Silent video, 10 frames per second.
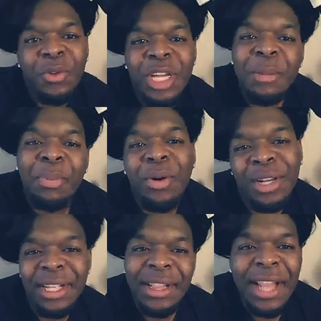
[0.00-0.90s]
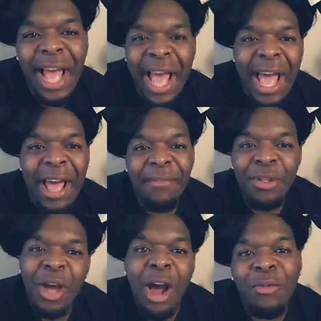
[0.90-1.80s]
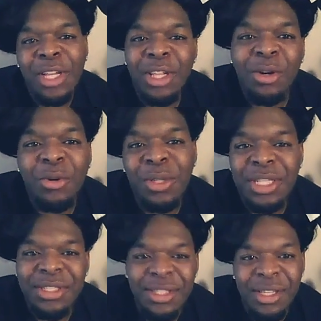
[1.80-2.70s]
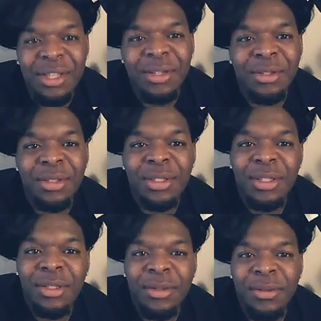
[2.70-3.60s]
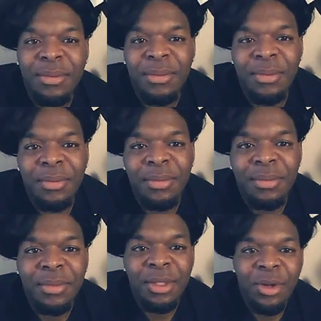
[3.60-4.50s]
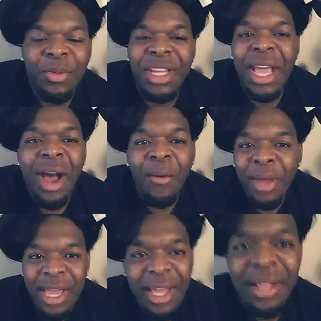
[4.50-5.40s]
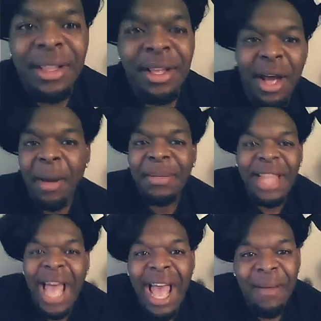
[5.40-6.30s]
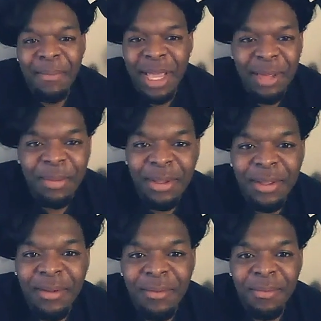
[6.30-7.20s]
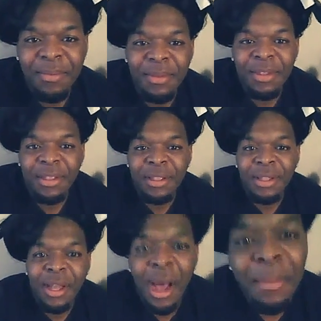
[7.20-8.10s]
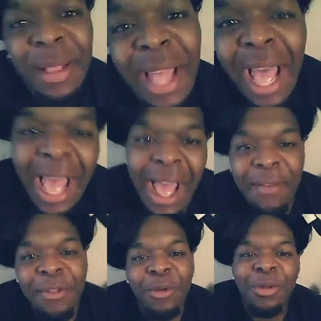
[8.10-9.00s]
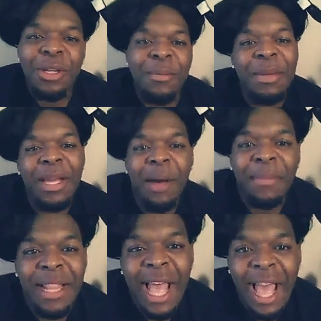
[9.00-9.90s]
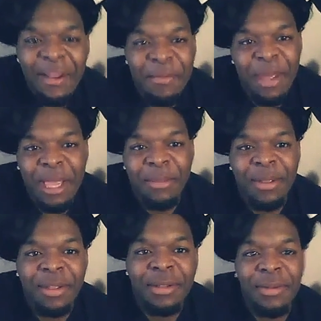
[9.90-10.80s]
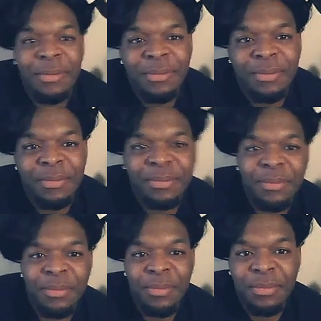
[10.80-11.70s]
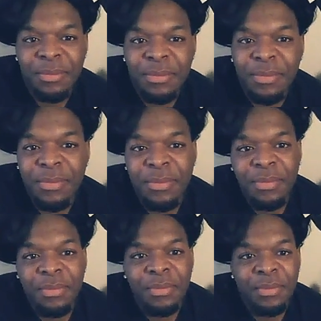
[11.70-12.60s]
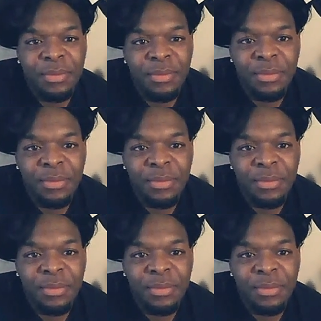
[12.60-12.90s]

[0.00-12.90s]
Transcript: Reporting live. You already know who this is. Where y'all at? I'm live, baby. Don't nobody care. I'm live. Do you hear me? I'm live, baby. Where they at, though?